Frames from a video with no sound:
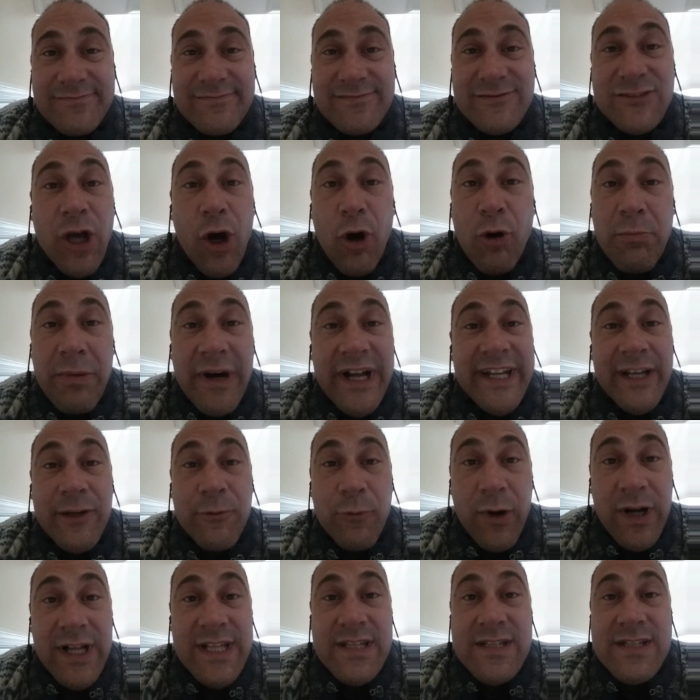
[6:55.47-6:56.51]
Nobody
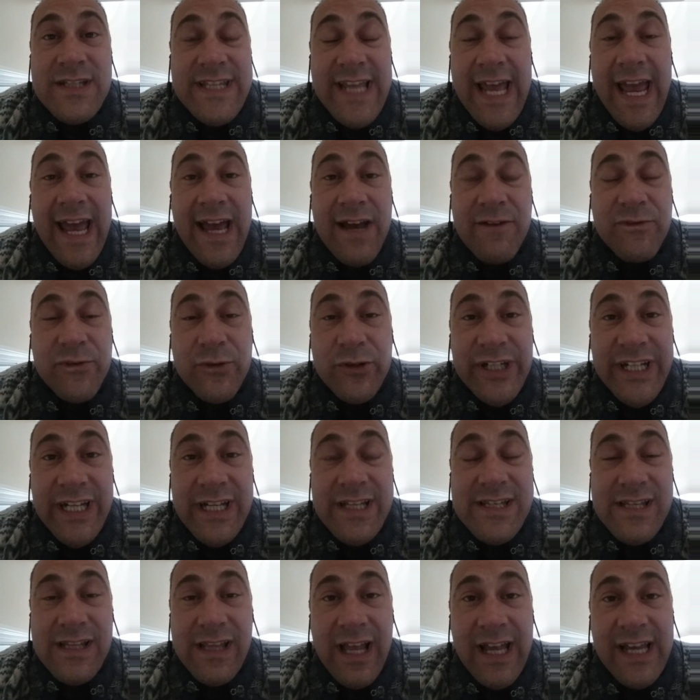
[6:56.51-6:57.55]
wants to have
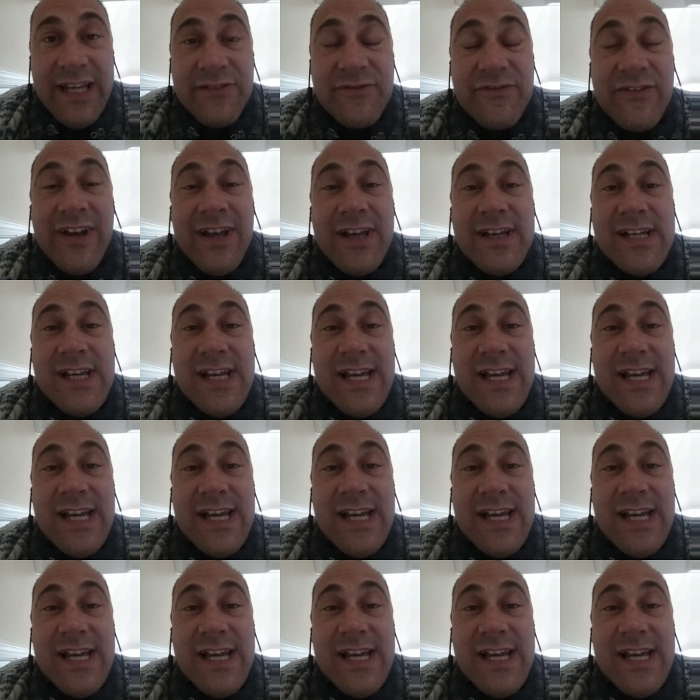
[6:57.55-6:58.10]
Rita's life,